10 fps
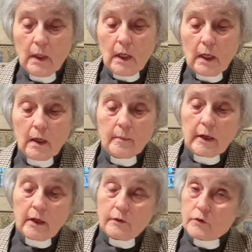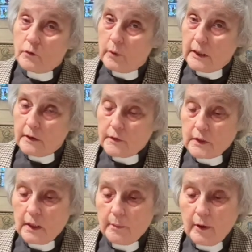And after a week of
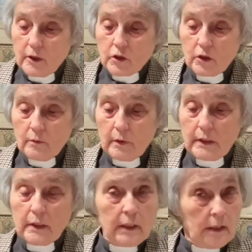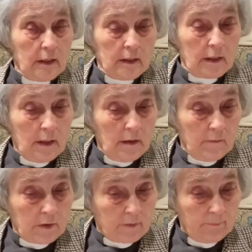celebration, when the king
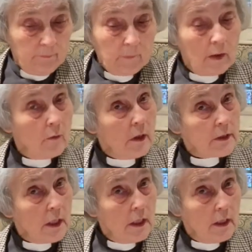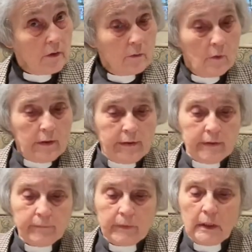was quite high on
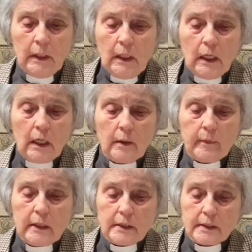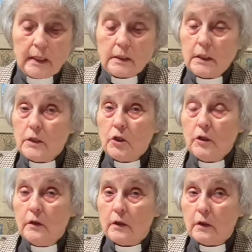wine, he sent his
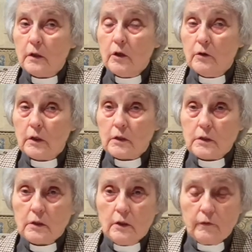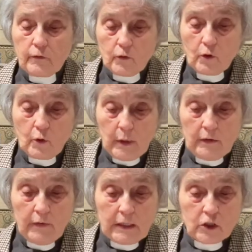eunuchs for Queen
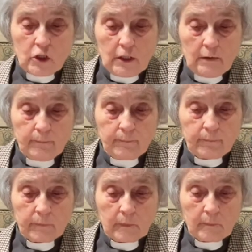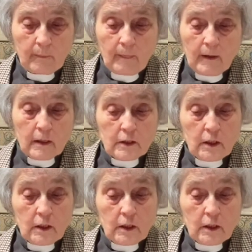Vashti, as he